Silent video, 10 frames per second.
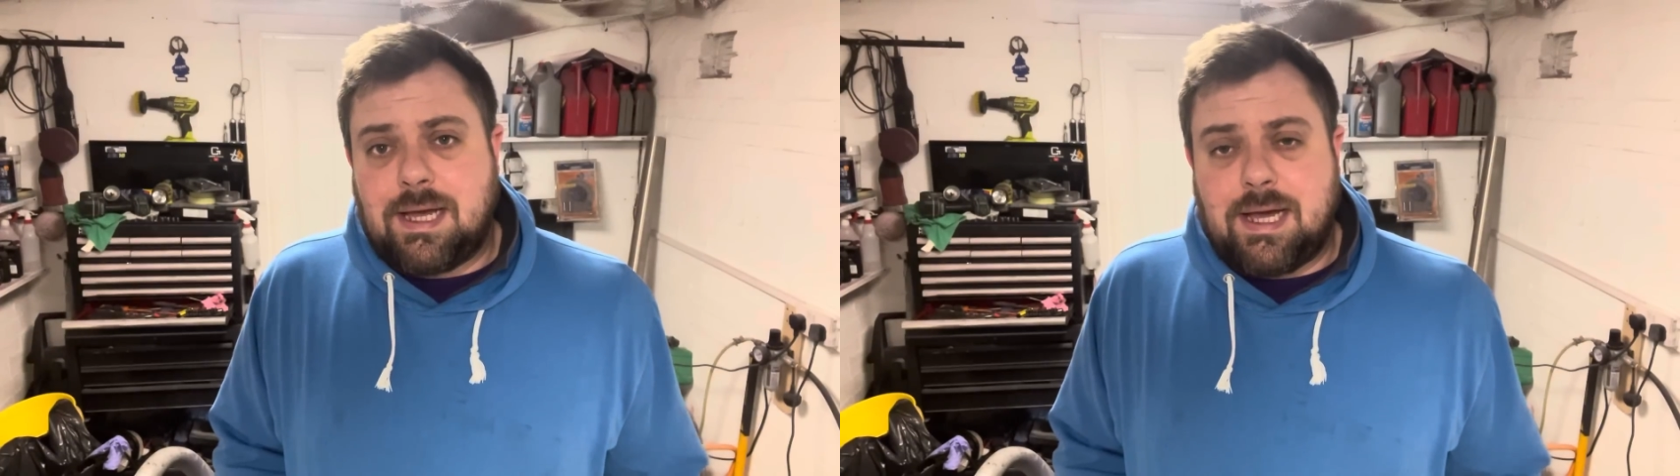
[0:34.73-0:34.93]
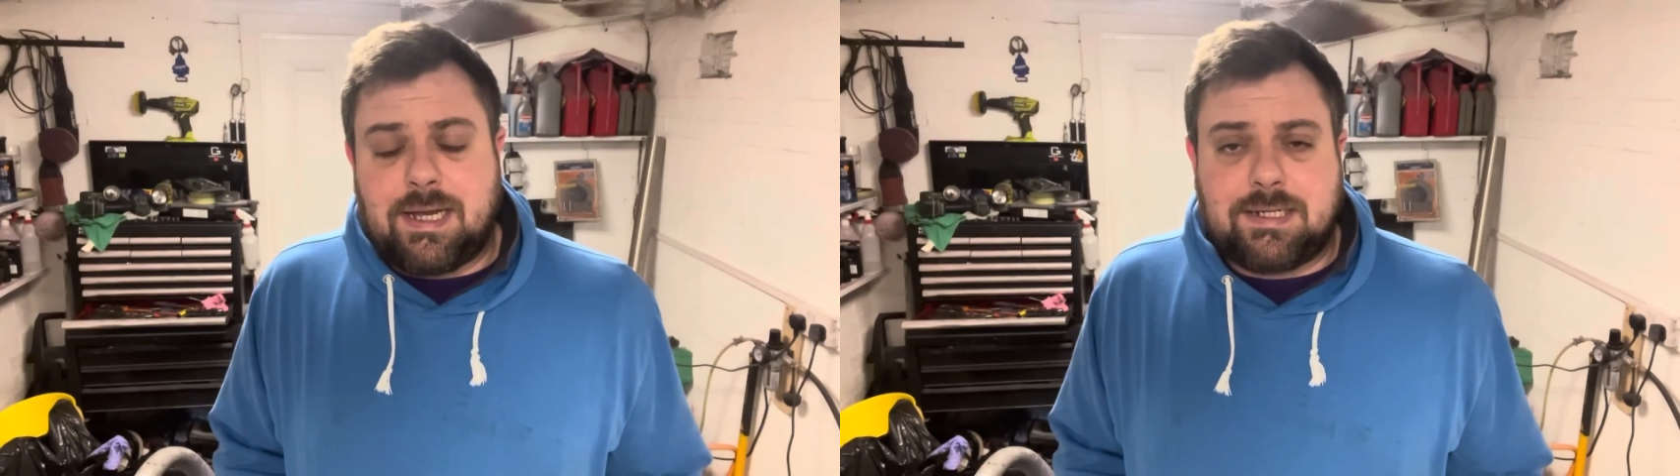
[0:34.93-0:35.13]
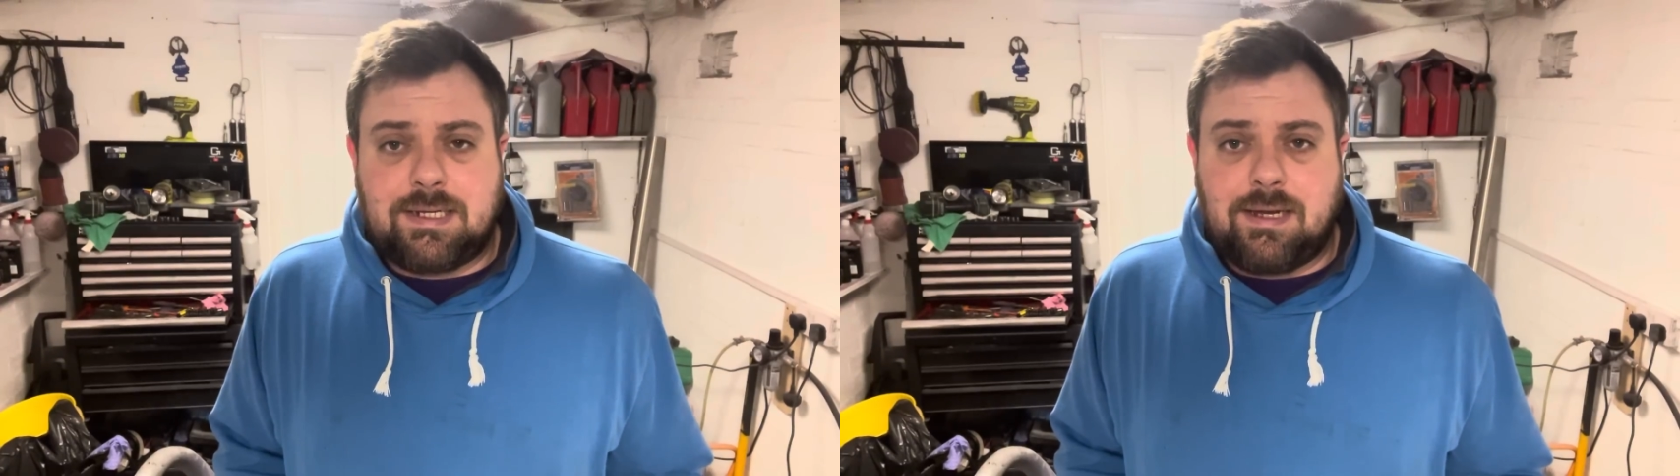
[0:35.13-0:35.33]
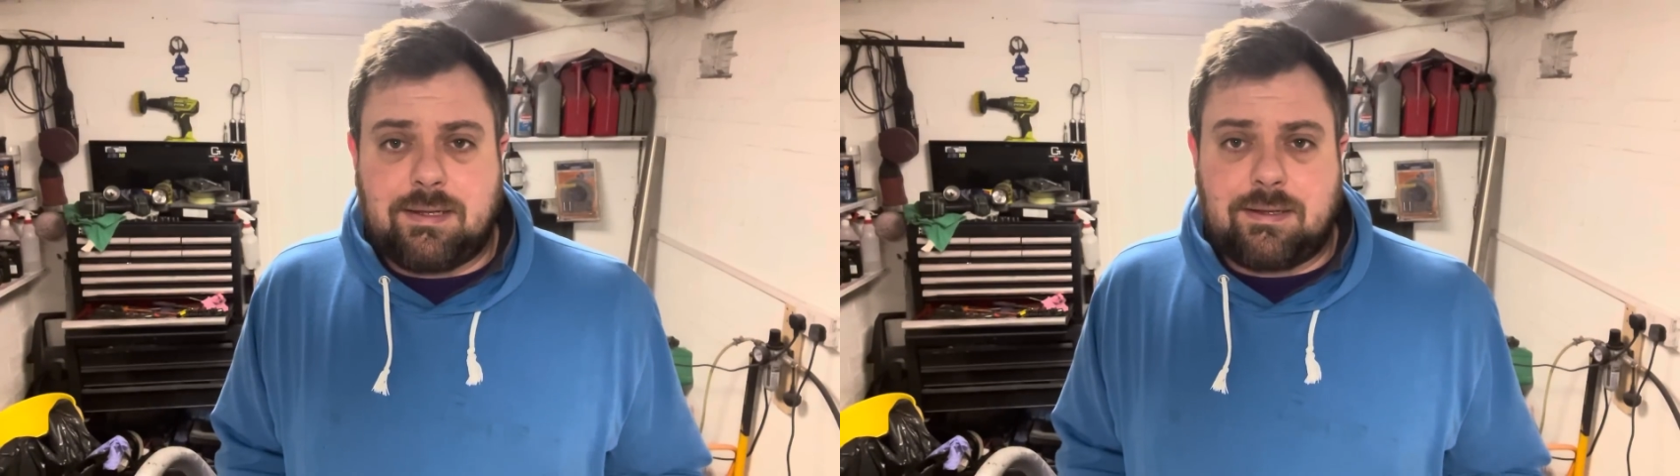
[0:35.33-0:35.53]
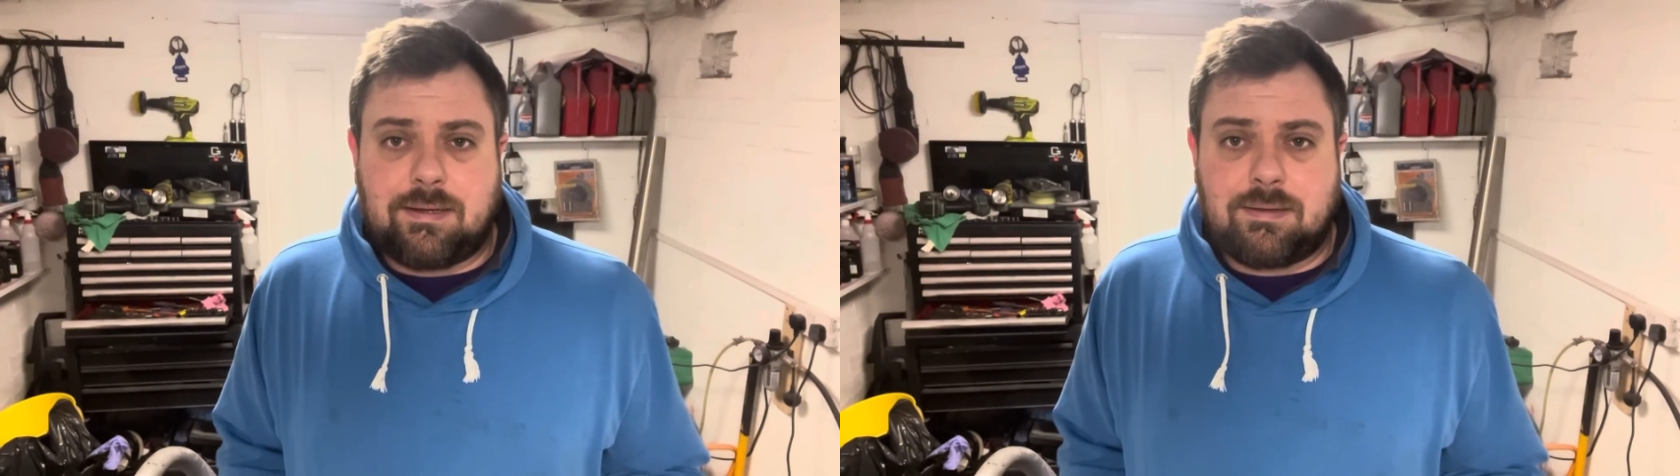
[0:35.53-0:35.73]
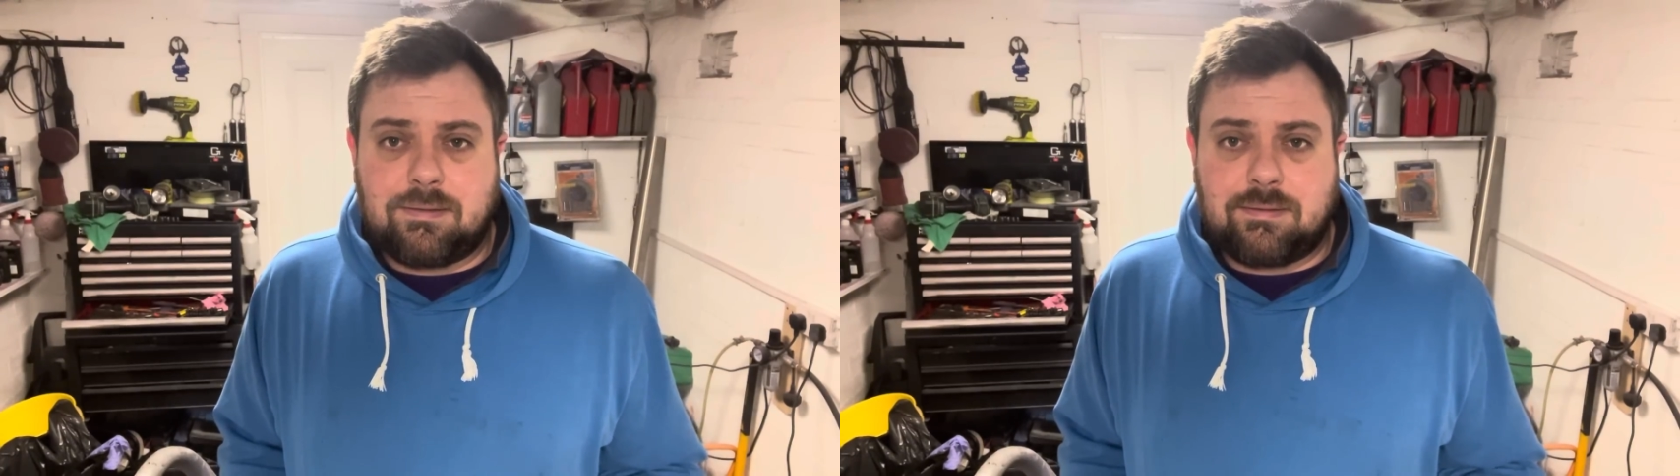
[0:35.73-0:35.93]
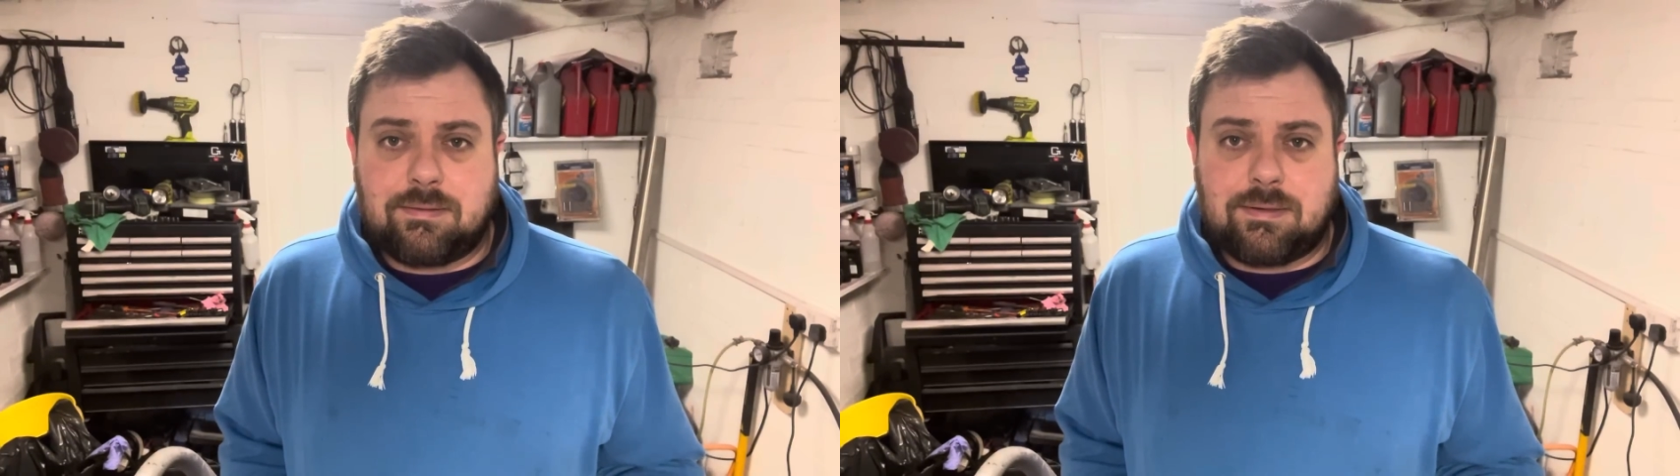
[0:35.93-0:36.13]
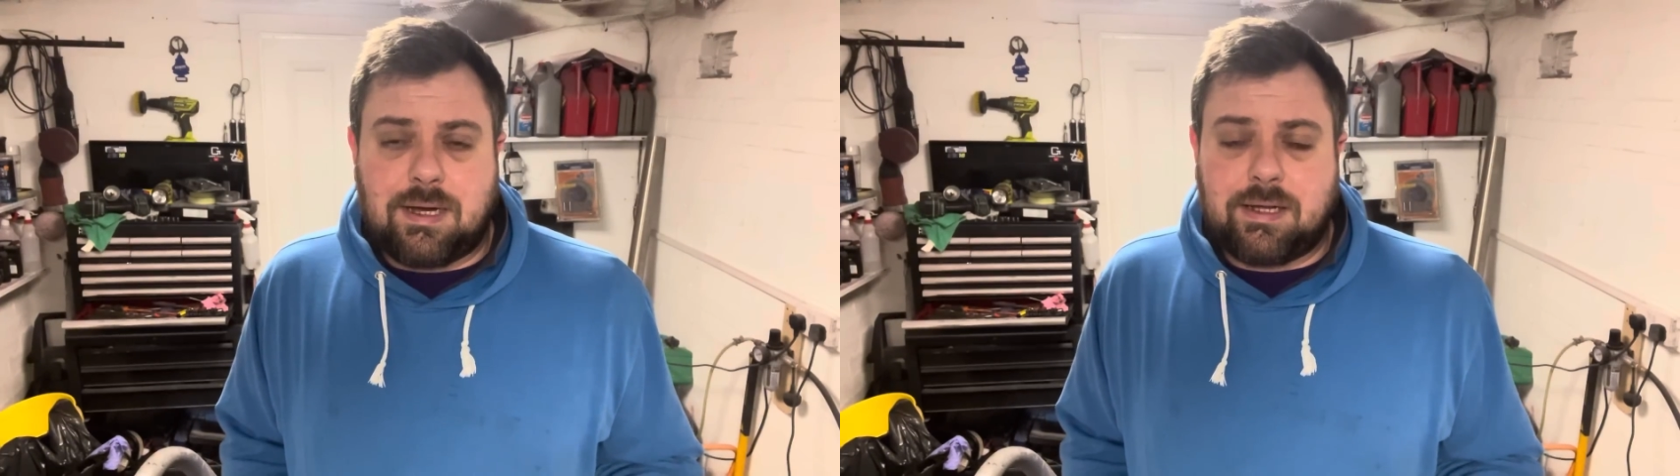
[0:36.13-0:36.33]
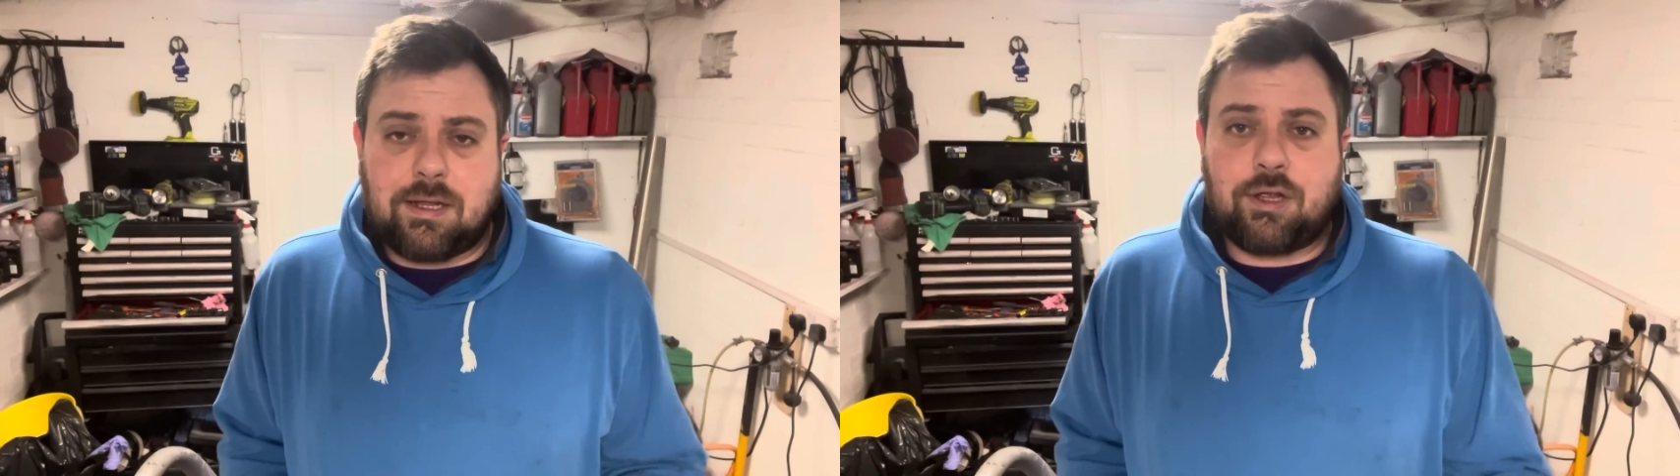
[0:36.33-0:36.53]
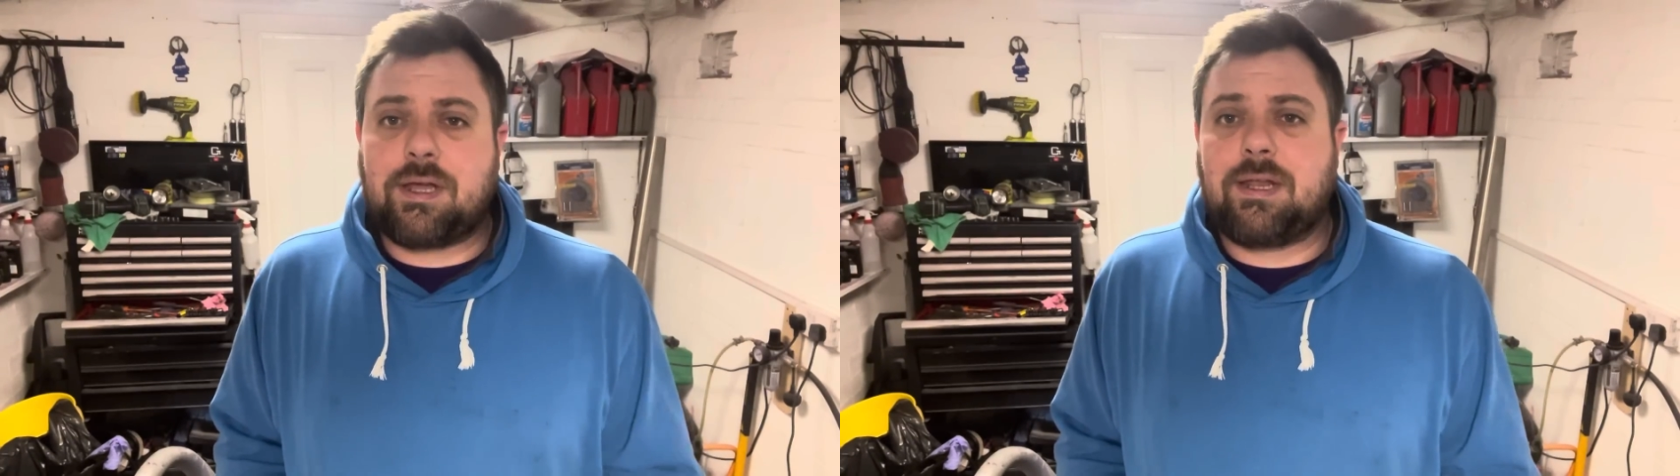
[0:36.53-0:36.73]
And I said, I had a
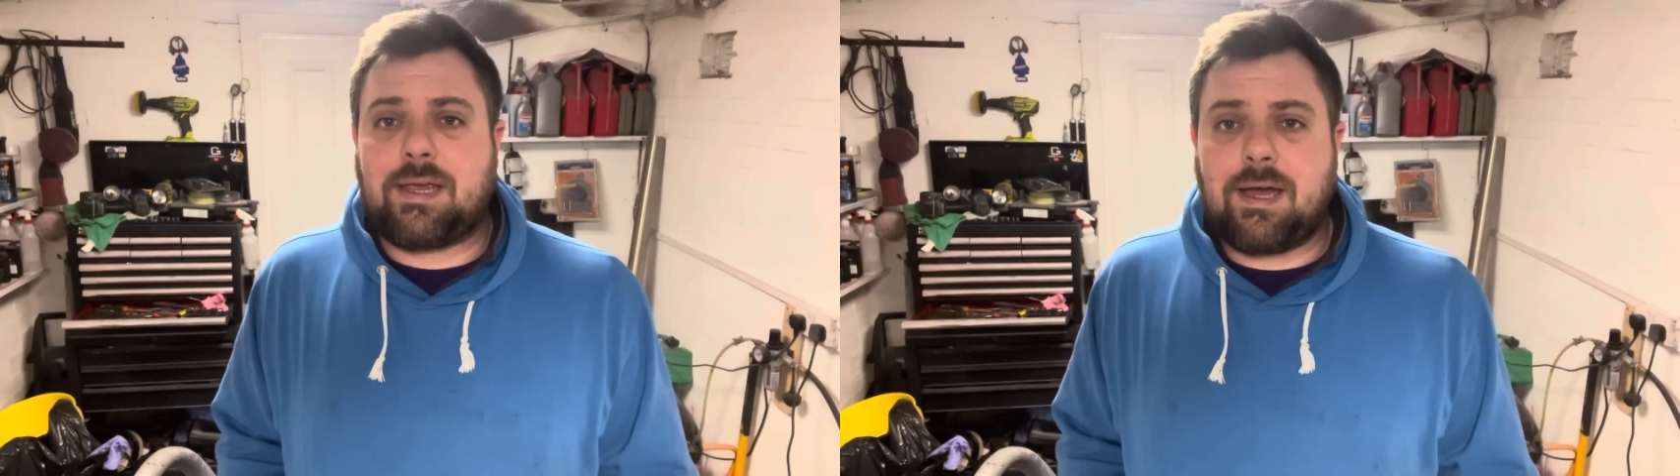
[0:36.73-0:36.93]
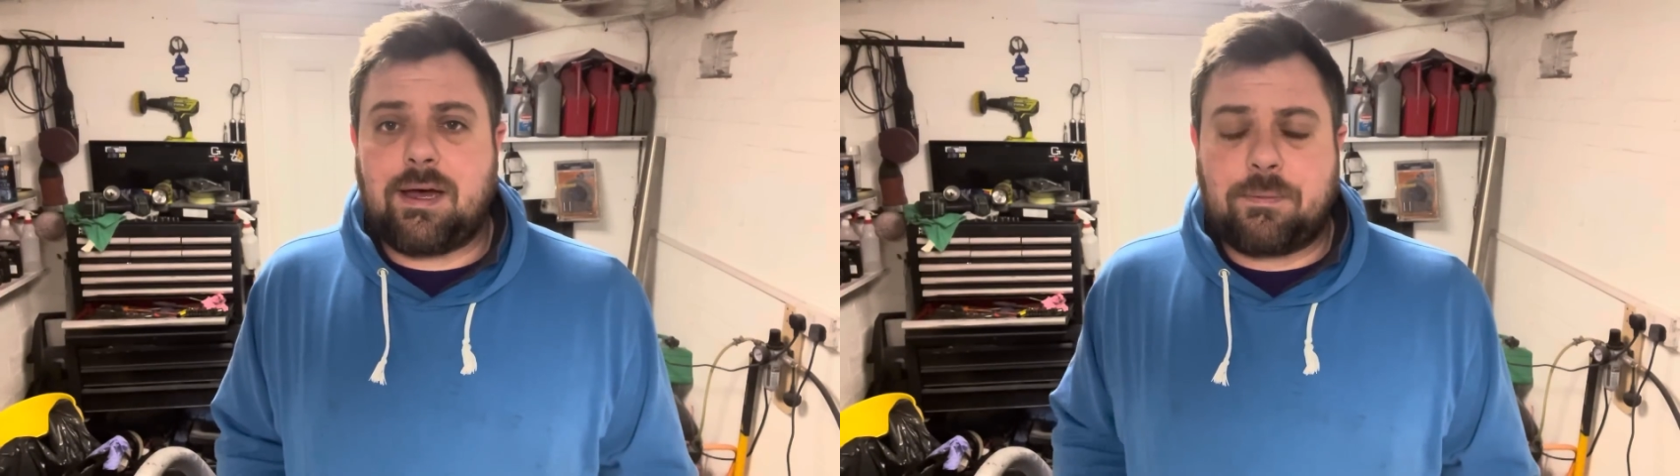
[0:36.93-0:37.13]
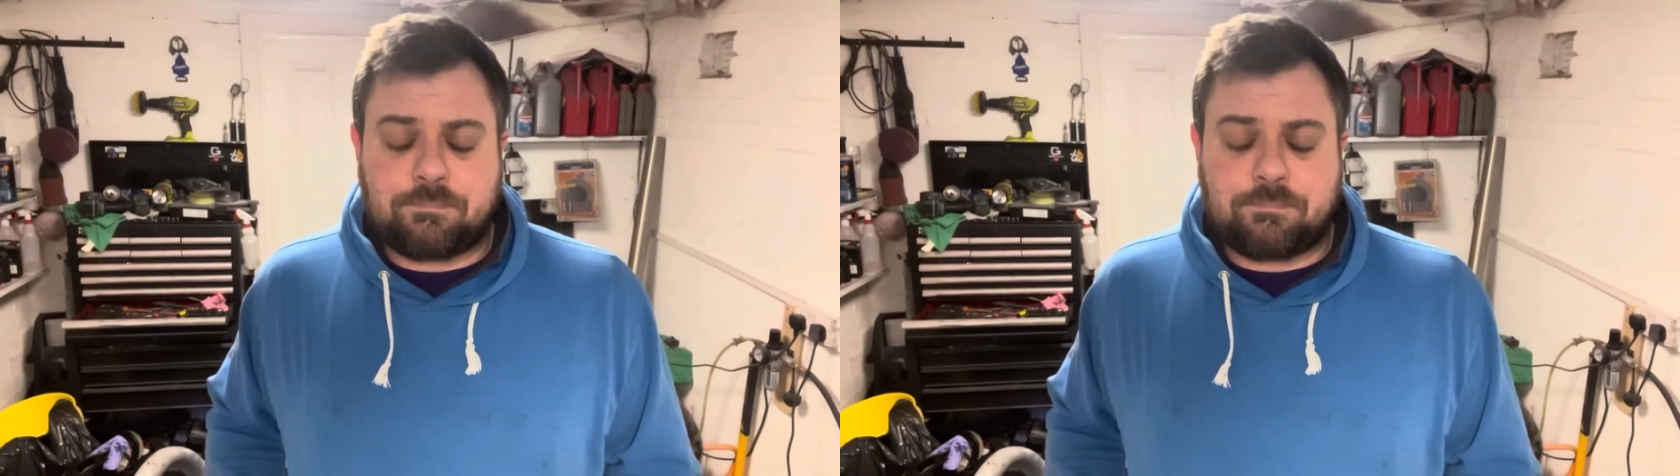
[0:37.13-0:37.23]
look at the car,